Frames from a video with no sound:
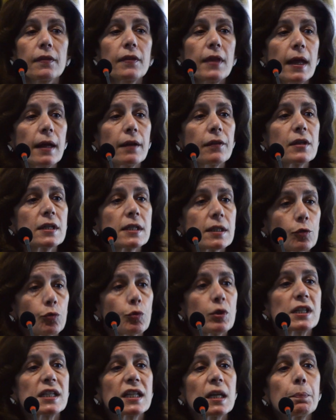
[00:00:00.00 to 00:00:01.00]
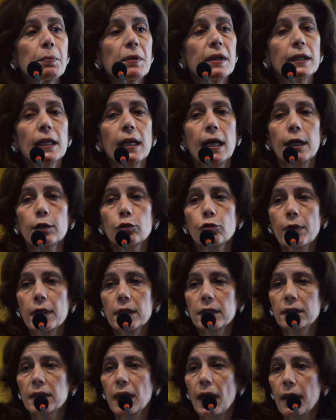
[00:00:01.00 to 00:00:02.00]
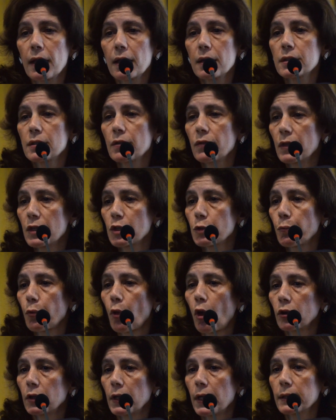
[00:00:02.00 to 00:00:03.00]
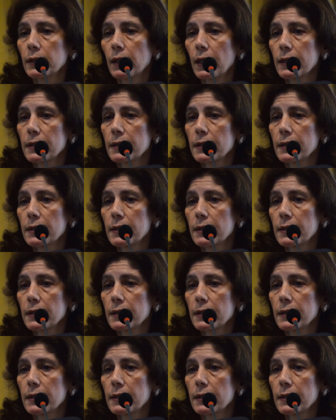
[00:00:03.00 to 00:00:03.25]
Then this recipient country takes this product,